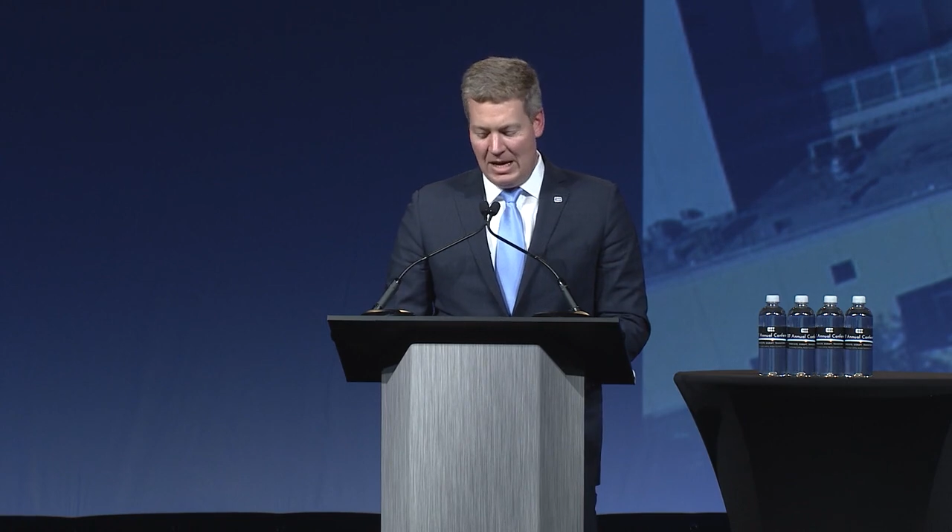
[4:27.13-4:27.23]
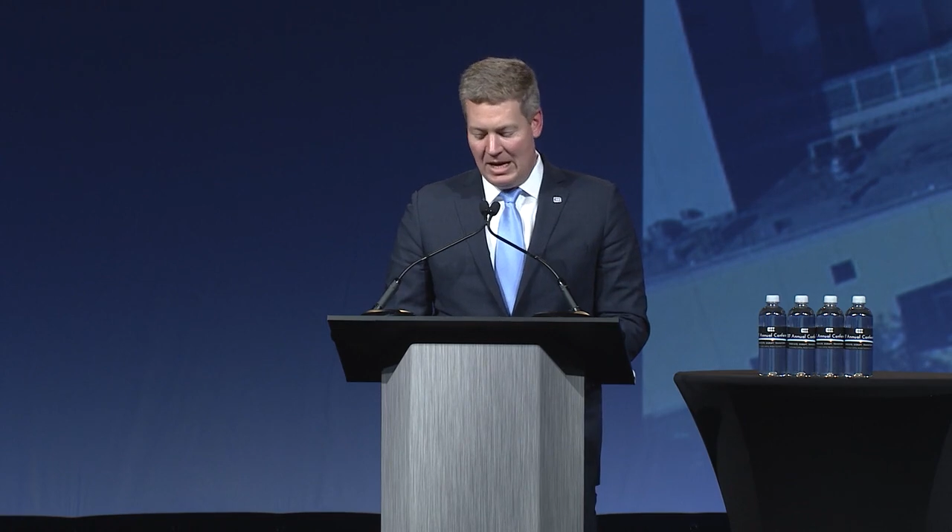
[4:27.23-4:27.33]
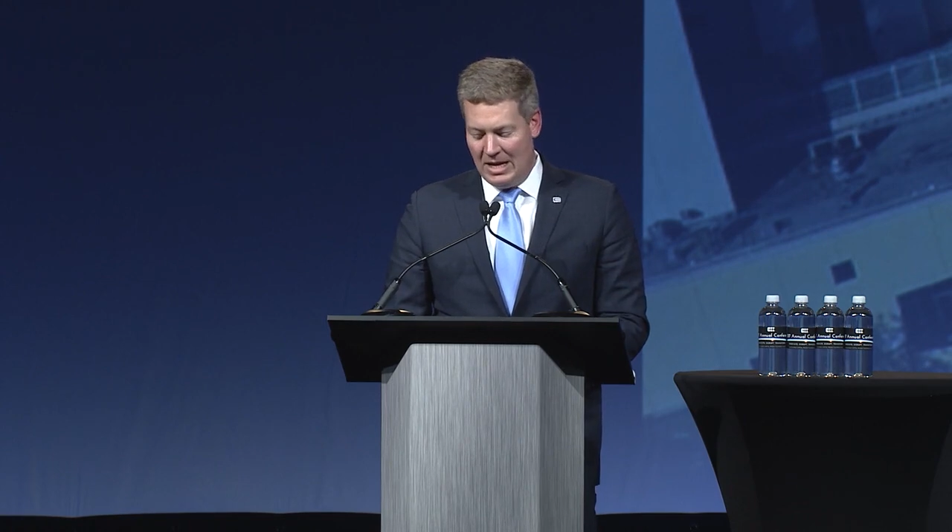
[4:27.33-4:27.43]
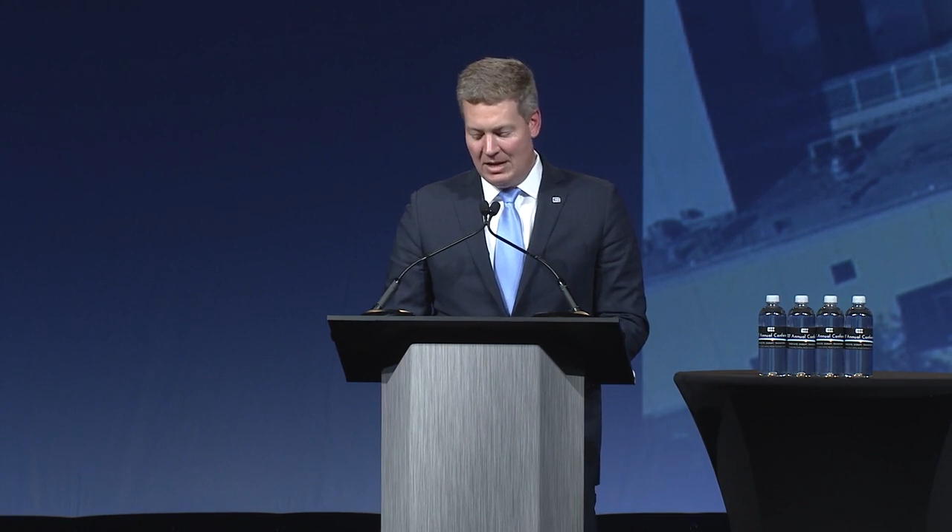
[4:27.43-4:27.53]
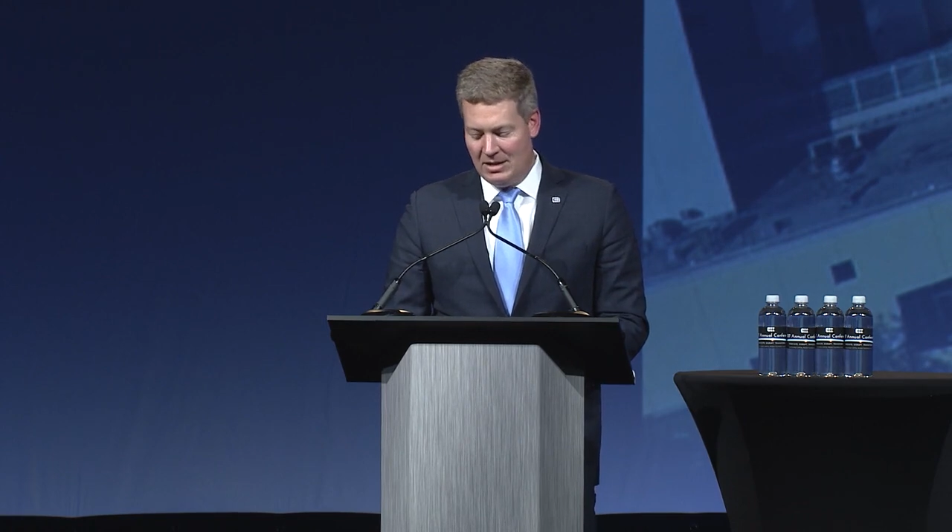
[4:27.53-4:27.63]

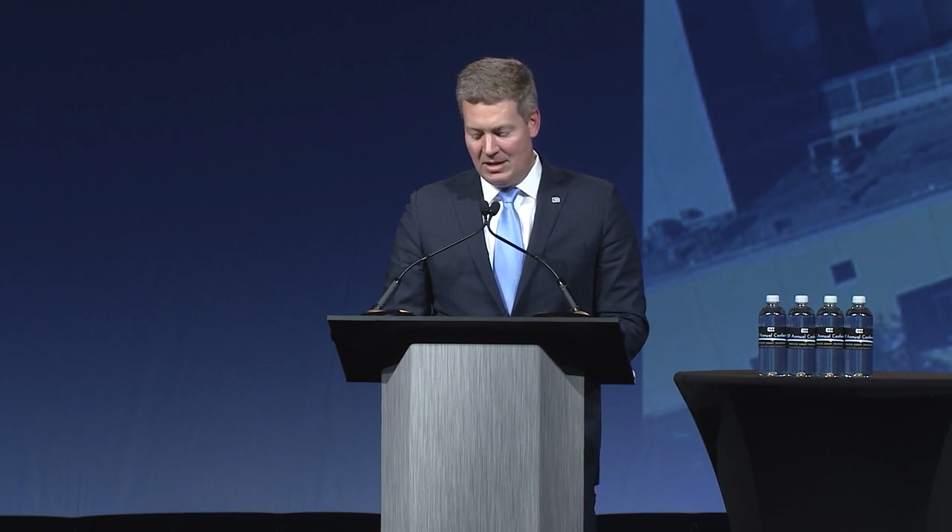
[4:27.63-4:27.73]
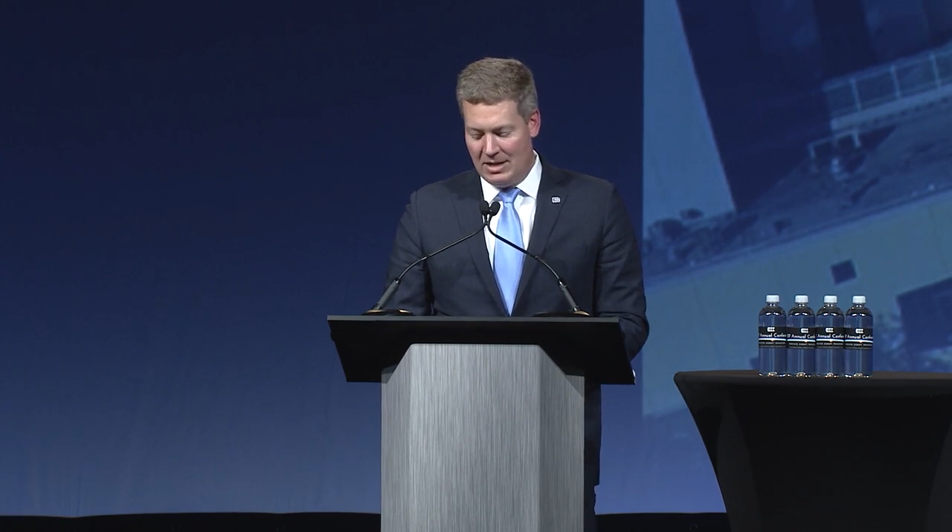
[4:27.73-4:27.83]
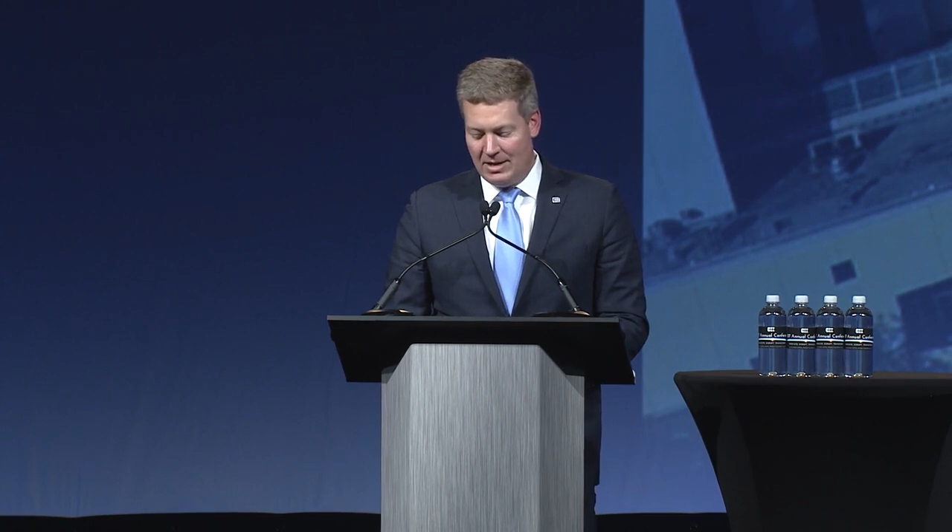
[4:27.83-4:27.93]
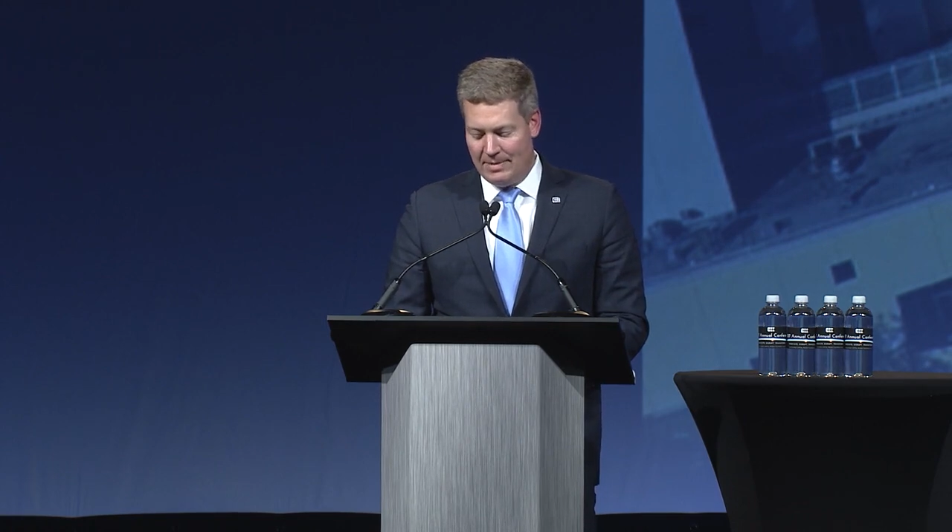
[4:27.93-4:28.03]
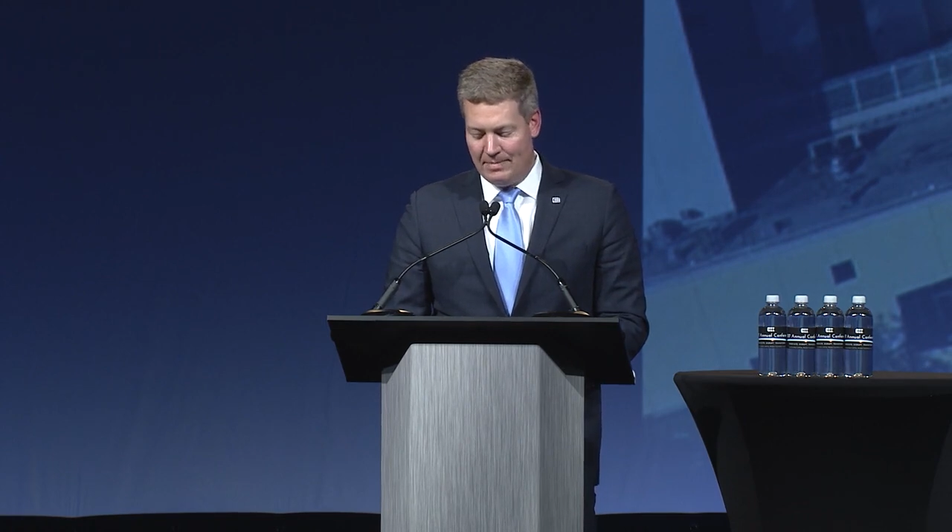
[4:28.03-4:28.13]
and
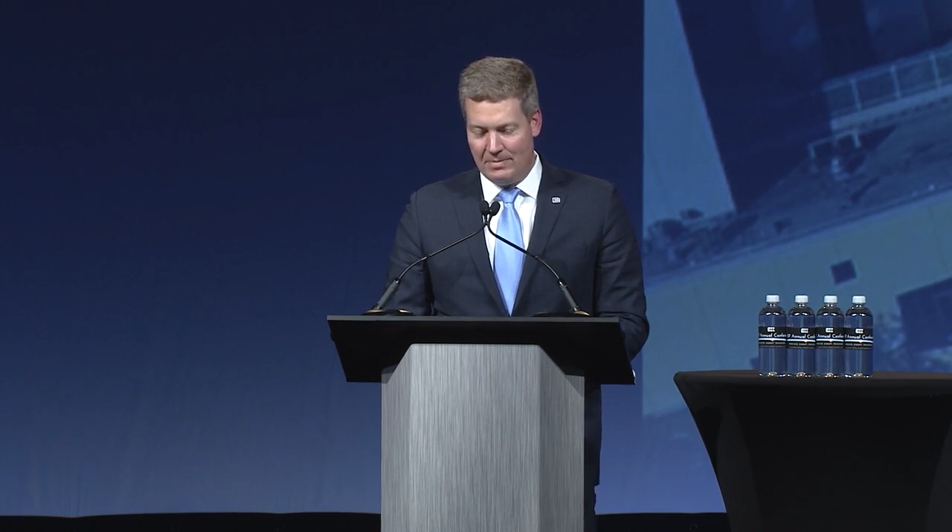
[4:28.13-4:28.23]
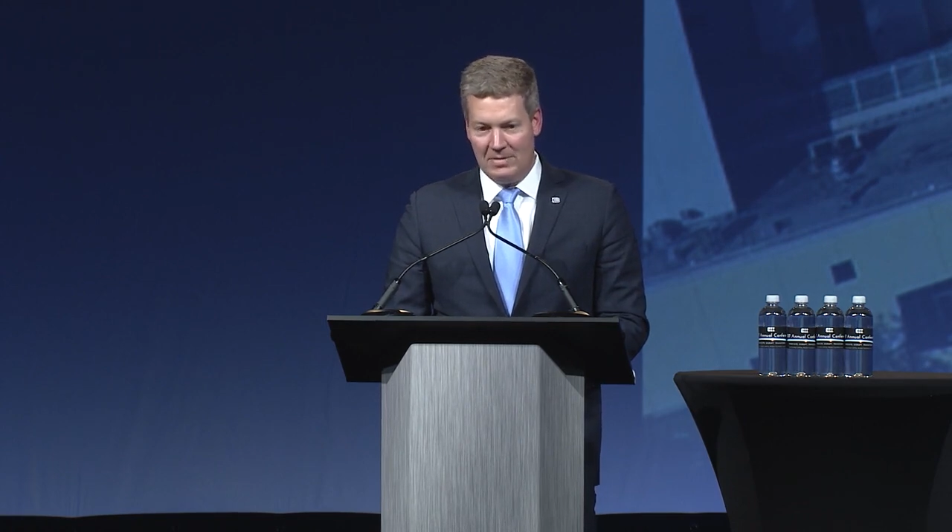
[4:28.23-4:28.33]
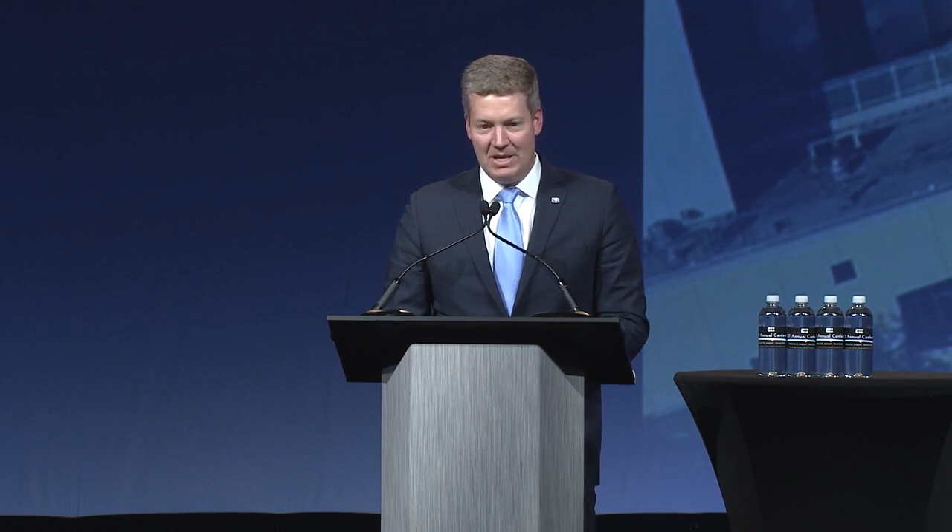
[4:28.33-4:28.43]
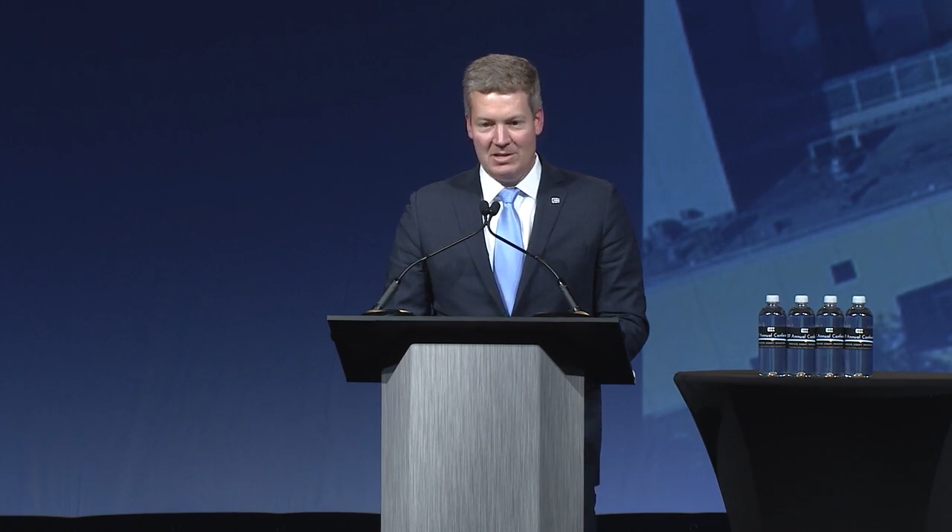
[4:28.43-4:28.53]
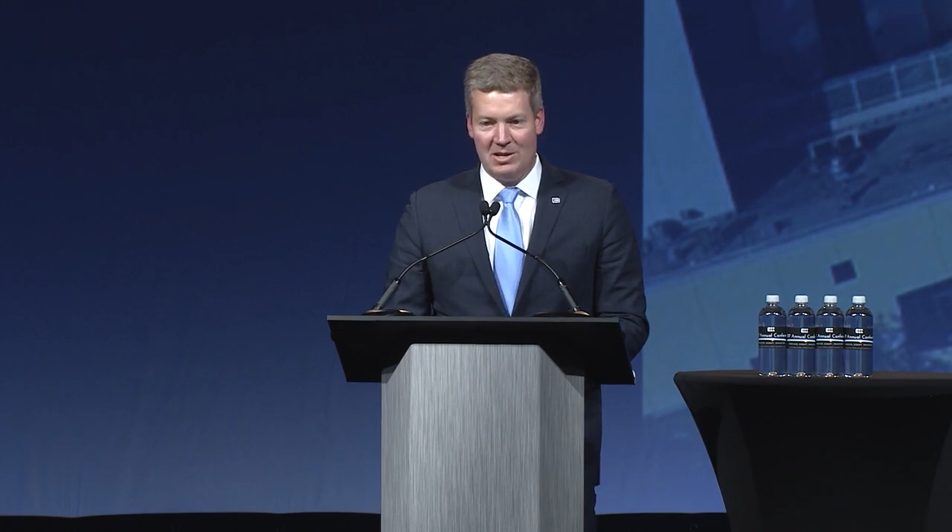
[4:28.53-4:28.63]
he's